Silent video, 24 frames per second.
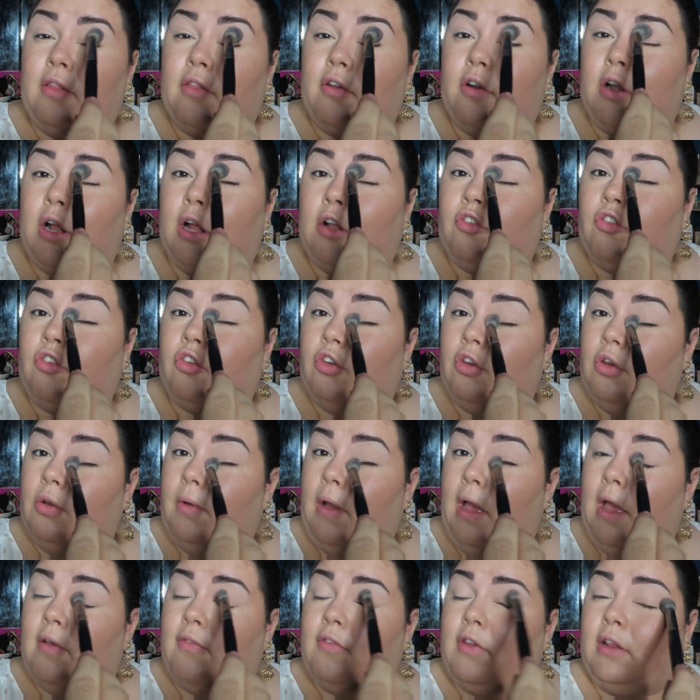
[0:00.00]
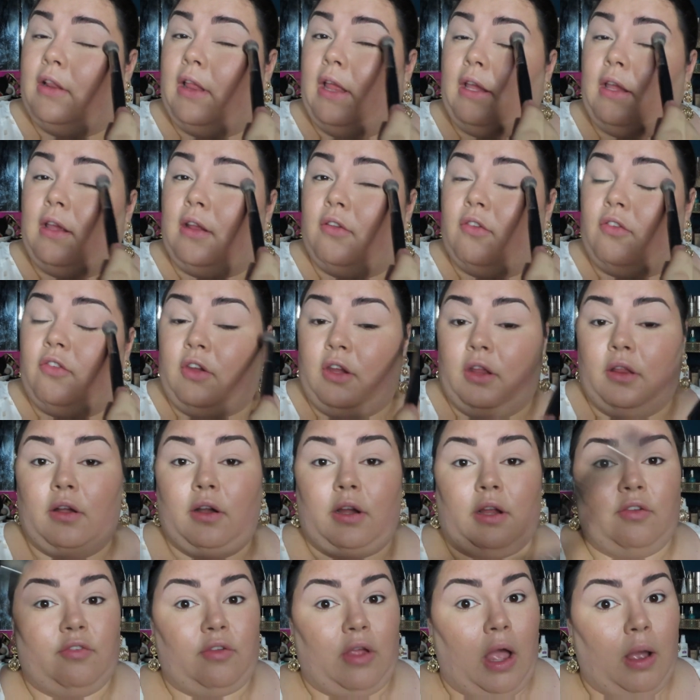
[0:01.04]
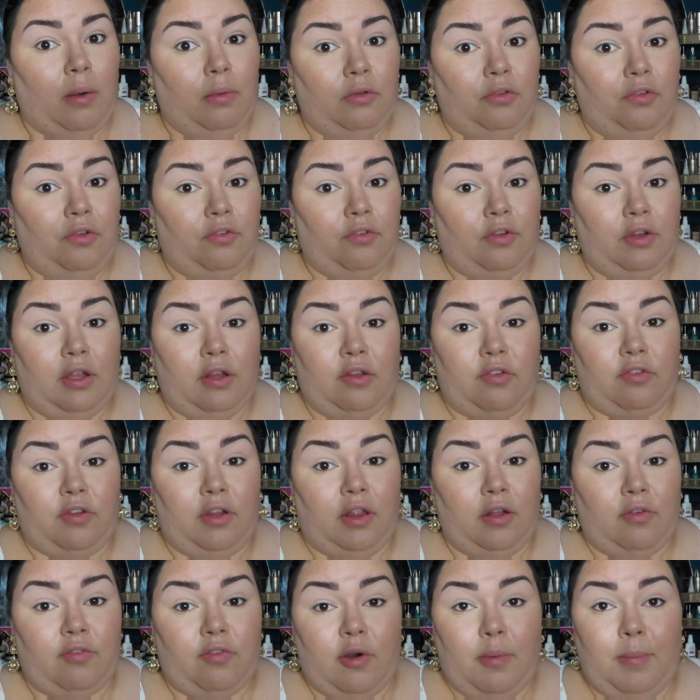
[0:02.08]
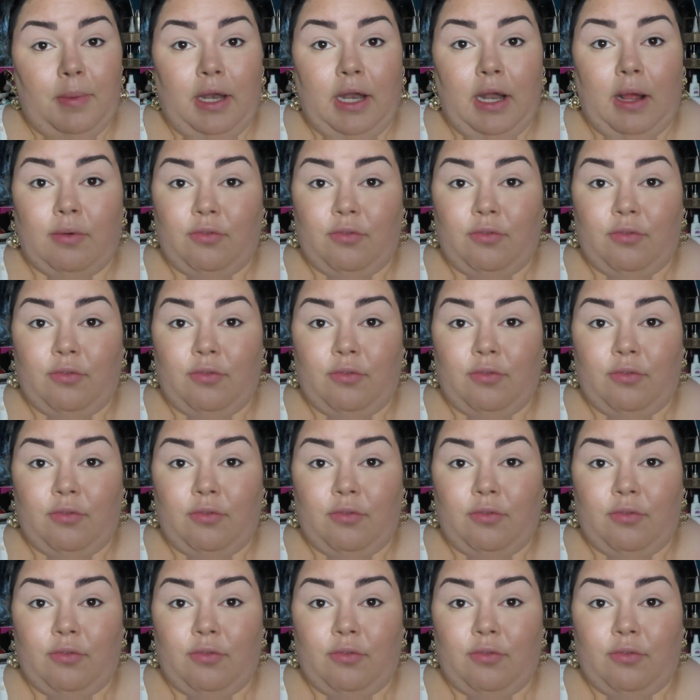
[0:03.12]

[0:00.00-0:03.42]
They're not too heavy like concealer, because I was using concealer for a minute.